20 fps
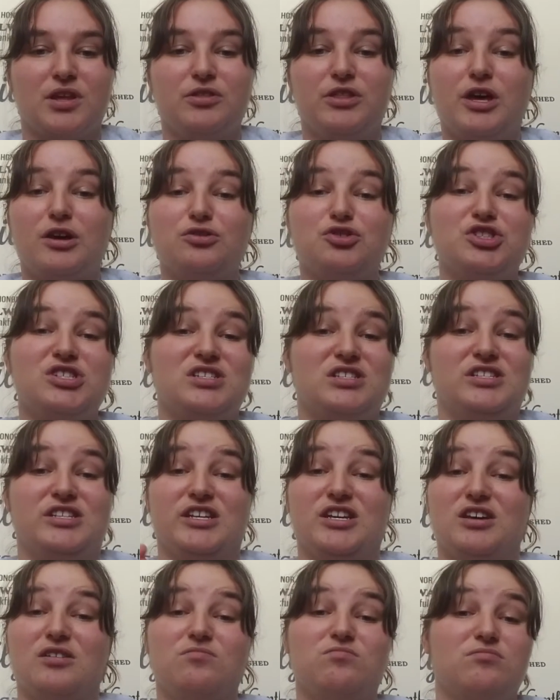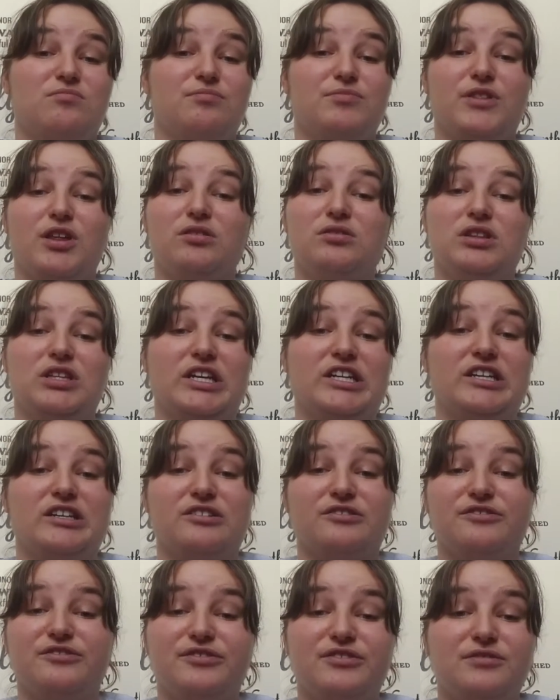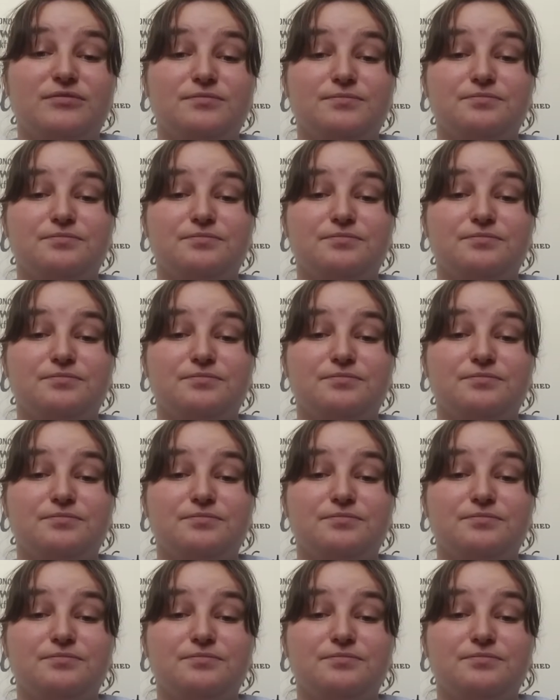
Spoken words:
they'll just dip. They'll leave.